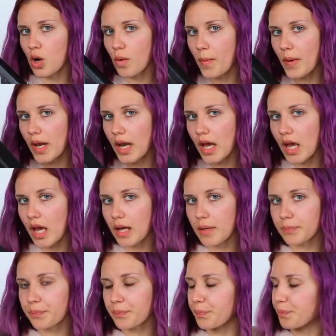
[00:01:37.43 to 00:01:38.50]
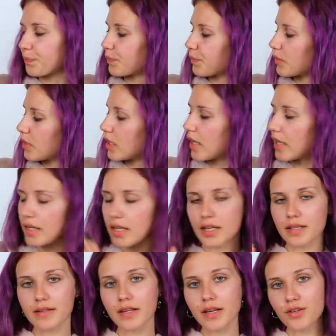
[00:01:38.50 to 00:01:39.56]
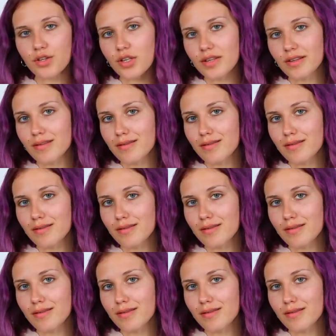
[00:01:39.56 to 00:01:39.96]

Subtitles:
Open it. Yeah, the extensions